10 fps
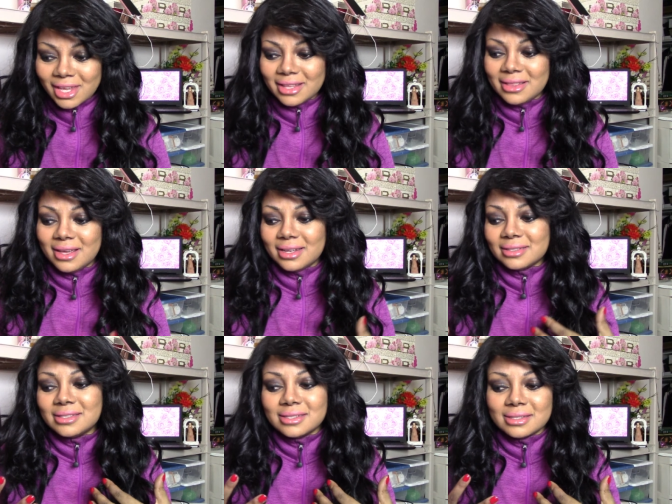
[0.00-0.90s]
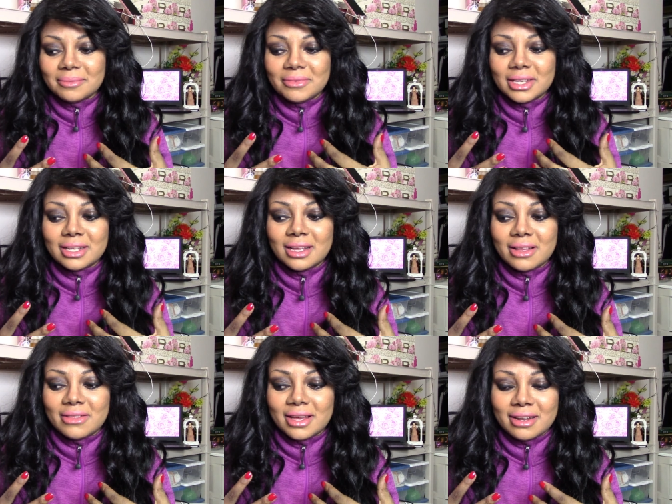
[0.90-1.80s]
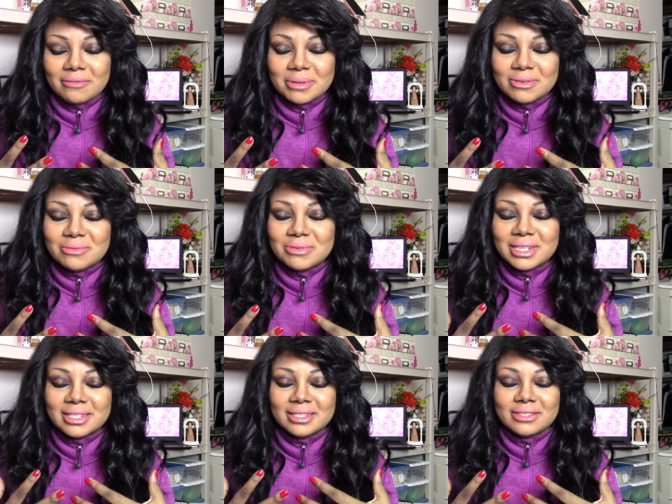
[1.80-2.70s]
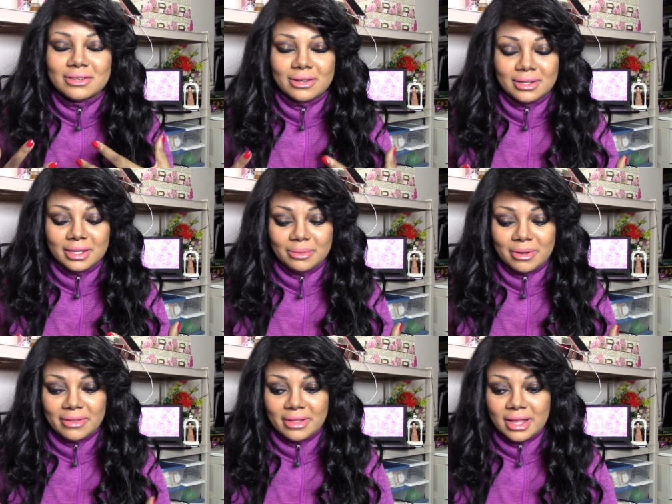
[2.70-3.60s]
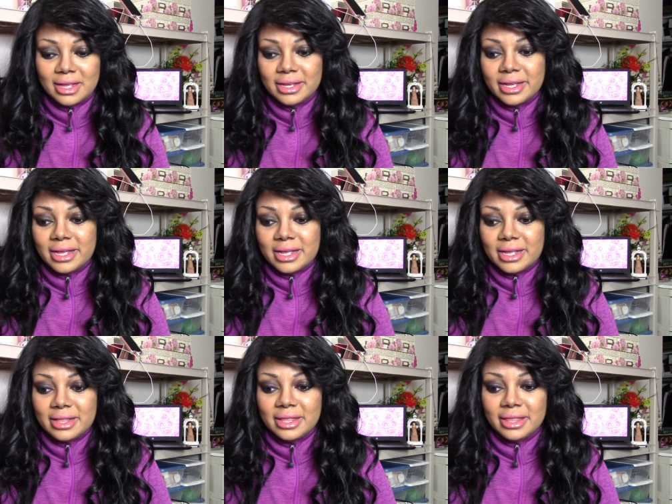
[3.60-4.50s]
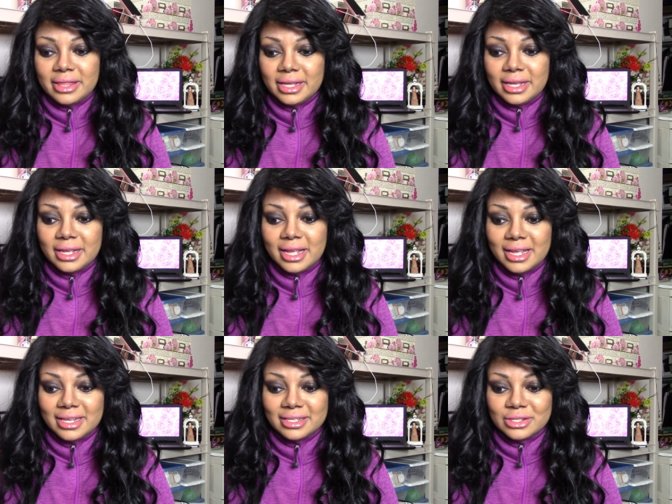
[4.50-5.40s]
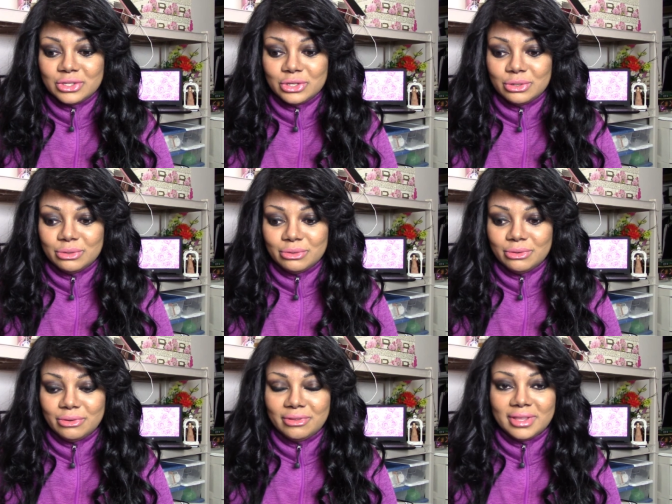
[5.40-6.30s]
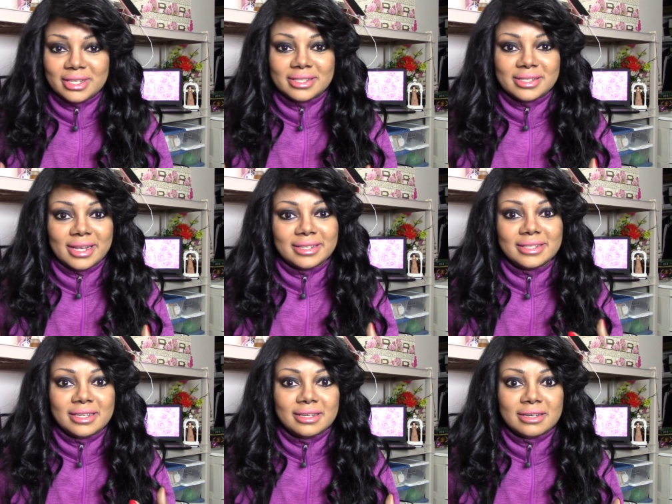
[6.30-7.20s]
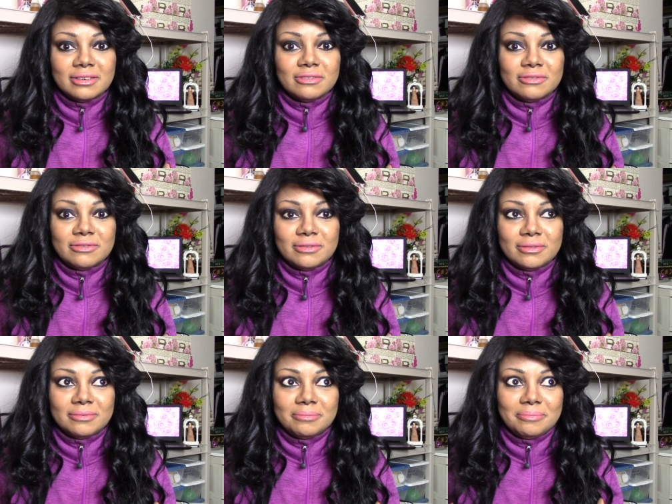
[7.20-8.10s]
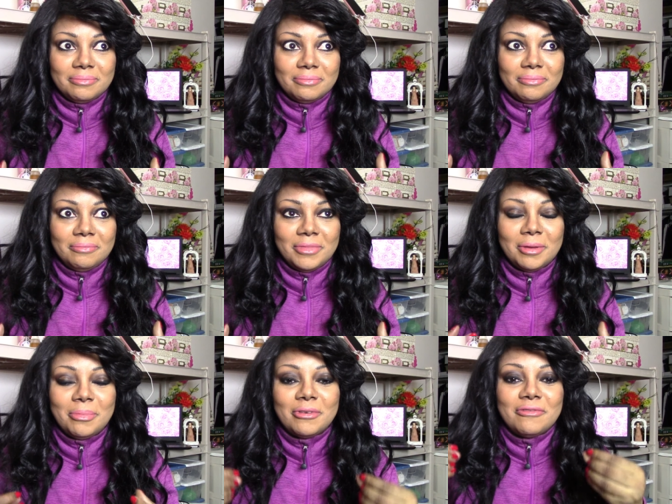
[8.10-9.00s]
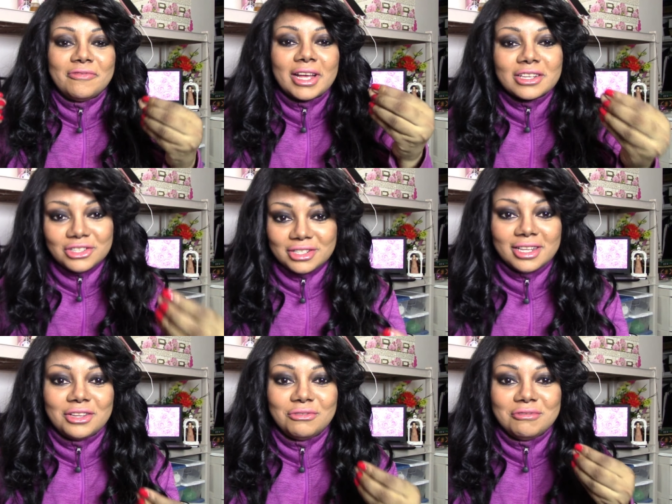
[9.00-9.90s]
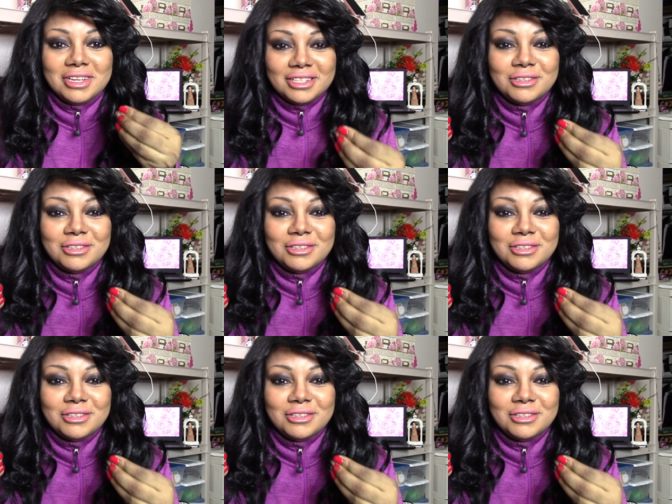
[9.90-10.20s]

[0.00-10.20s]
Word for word: that's something that I've been really struggling with the thing is to this idea of the perfection that you need